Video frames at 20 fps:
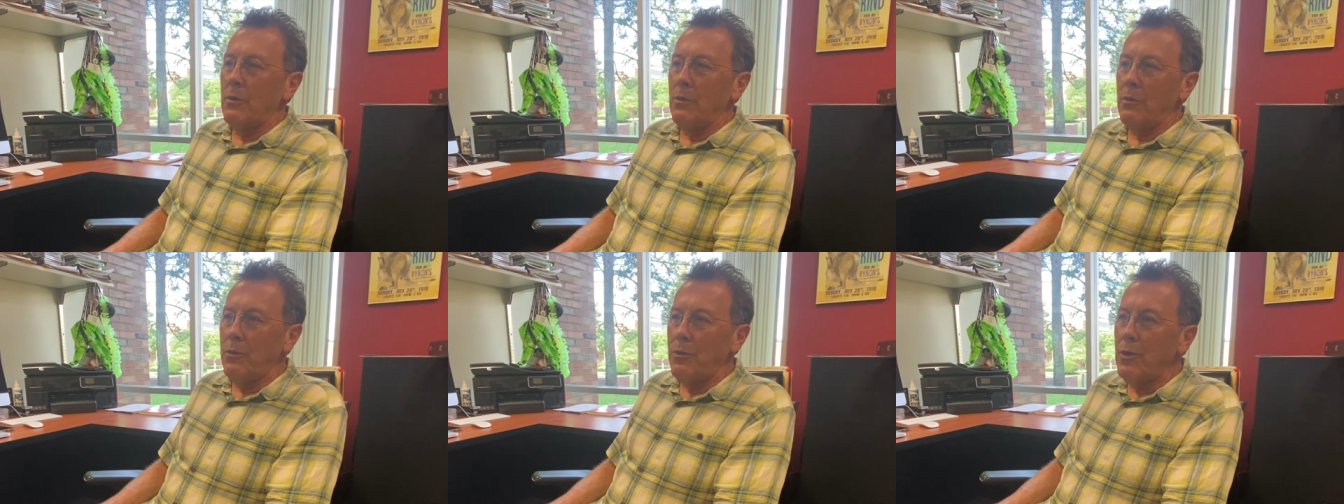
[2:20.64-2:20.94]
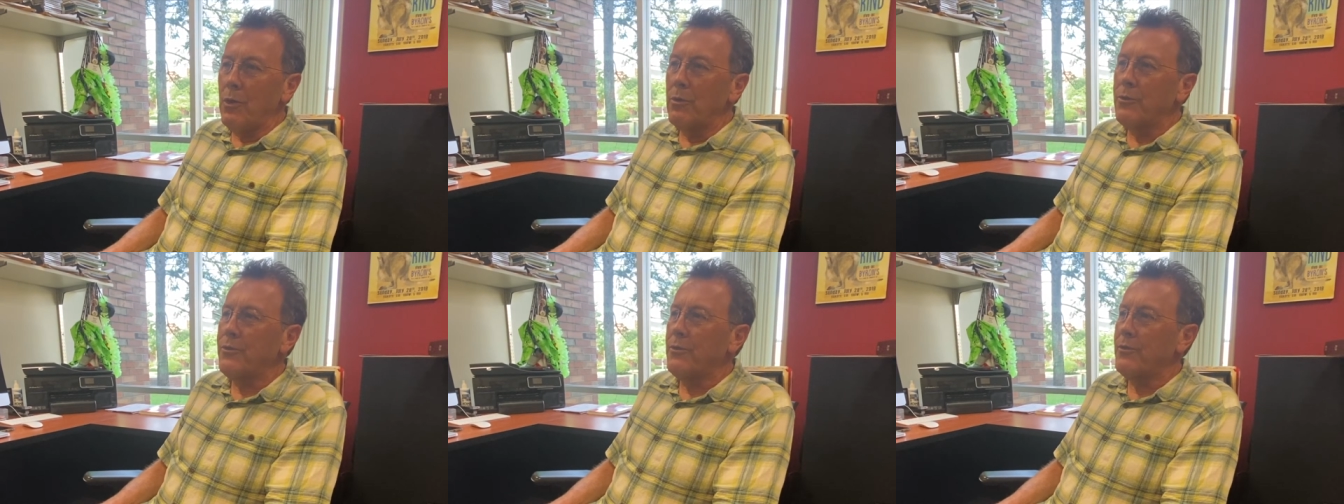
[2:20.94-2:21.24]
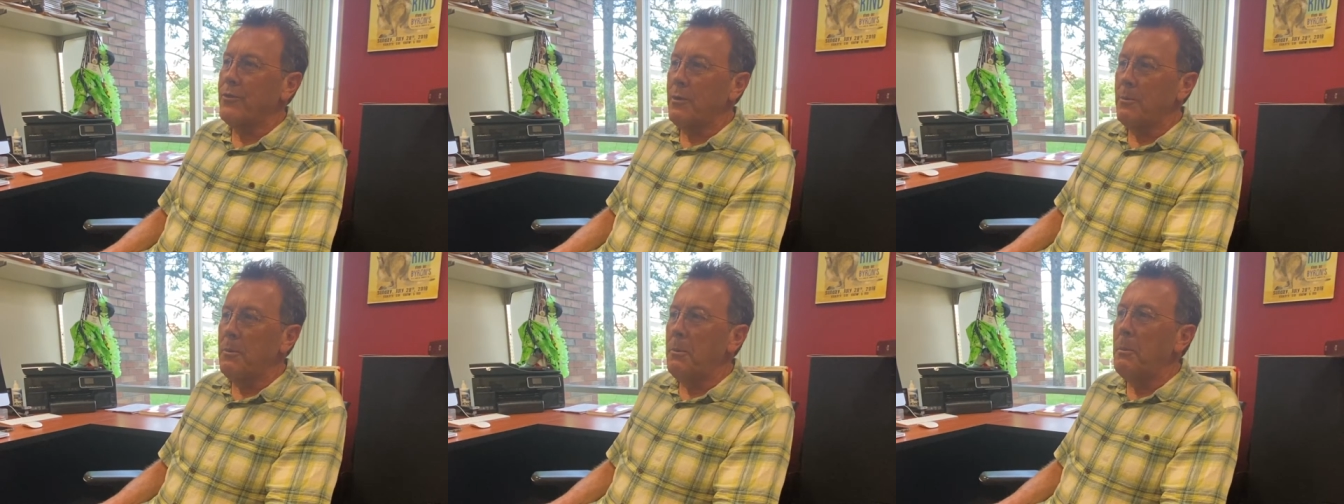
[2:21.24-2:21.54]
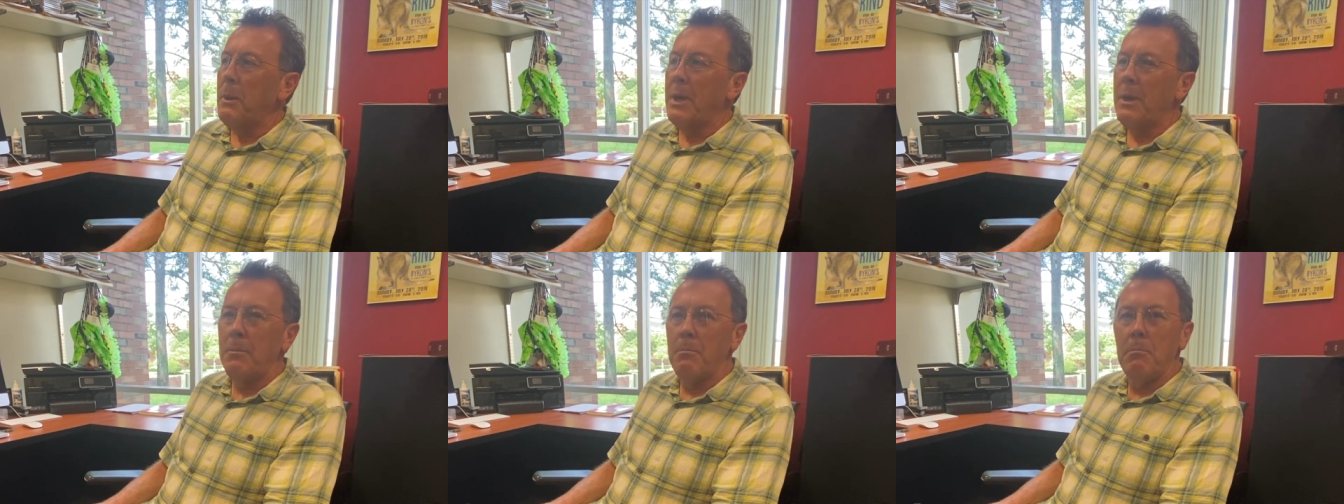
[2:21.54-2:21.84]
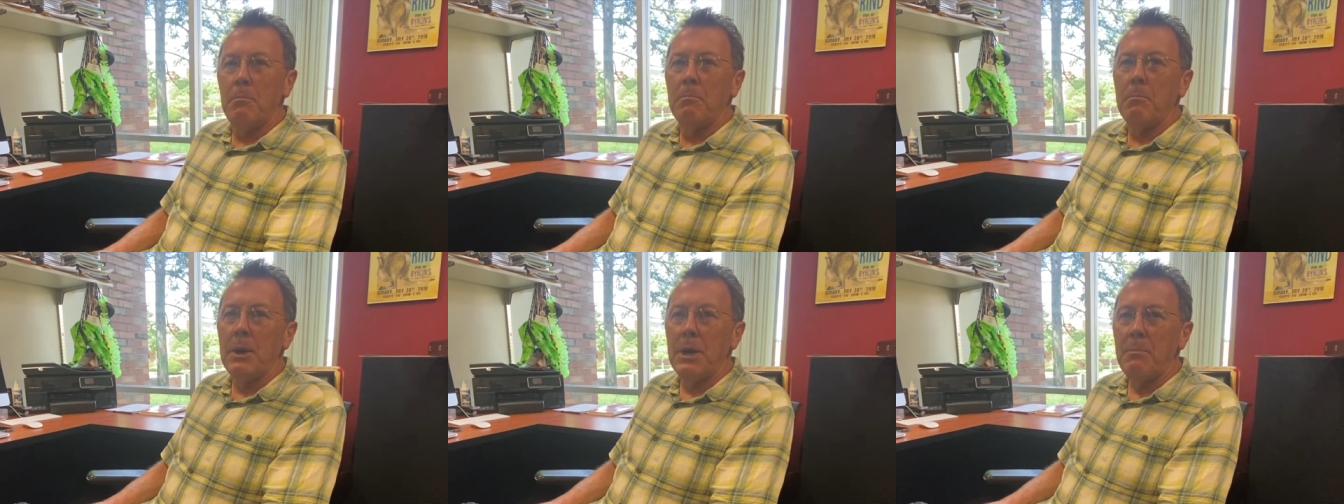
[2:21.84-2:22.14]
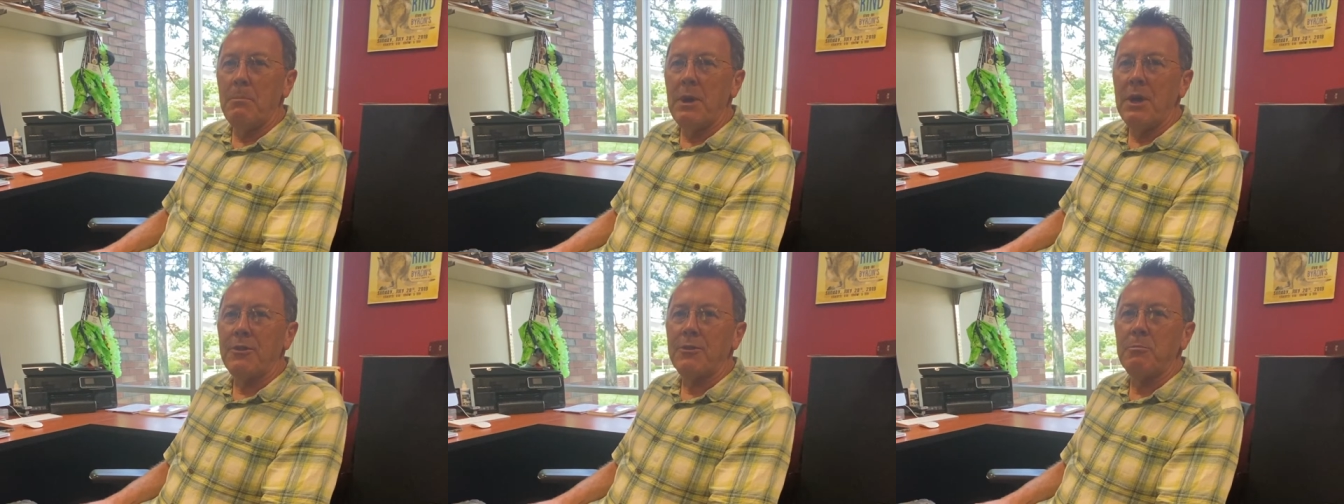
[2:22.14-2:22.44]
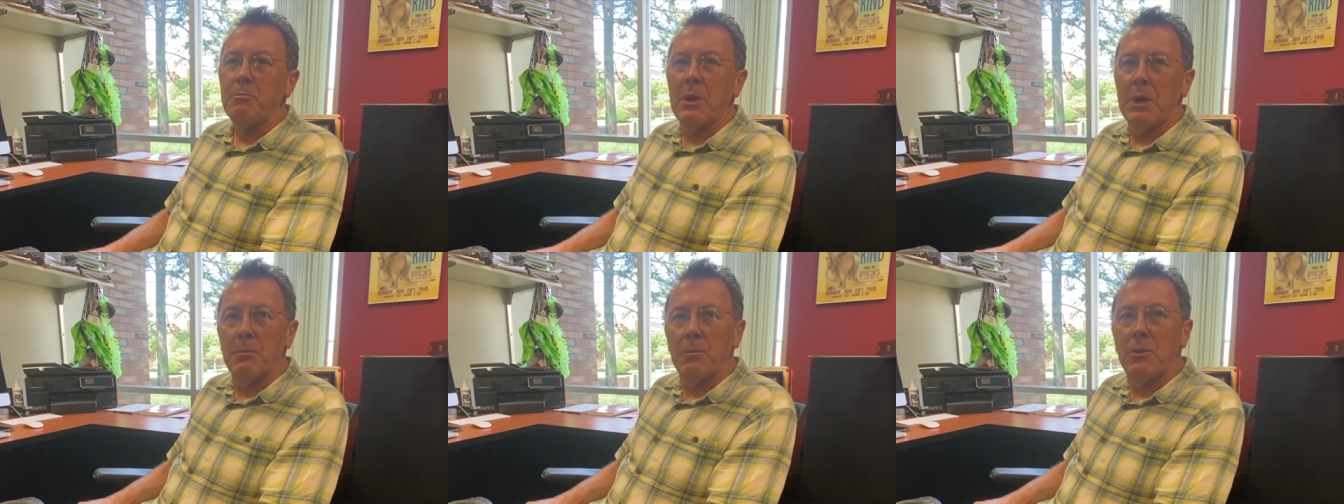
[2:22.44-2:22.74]
those are some of my, my best
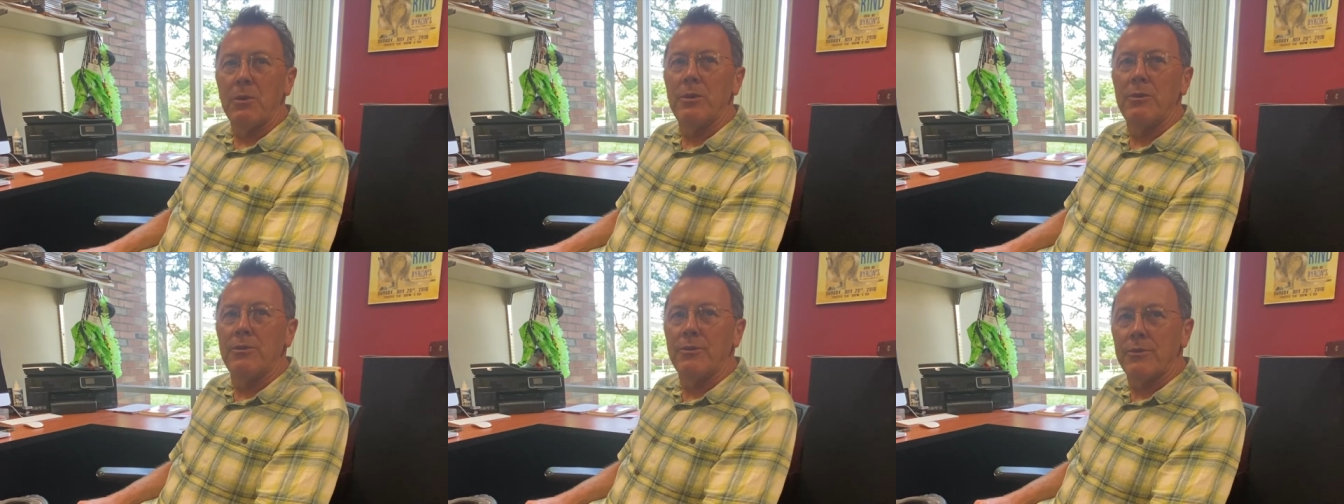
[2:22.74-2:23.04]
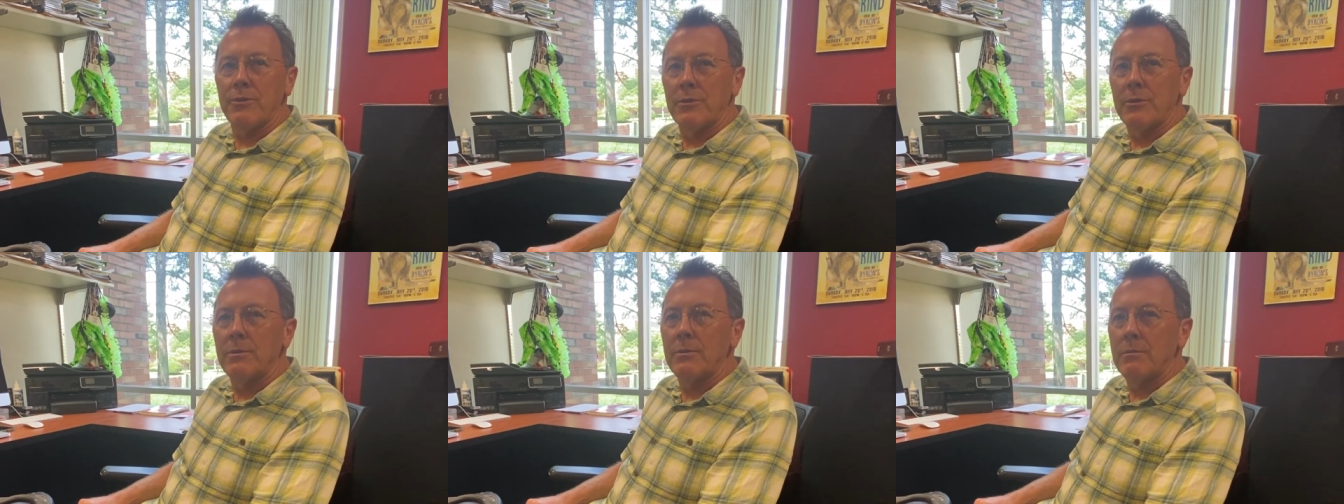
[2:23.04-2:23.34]
memories.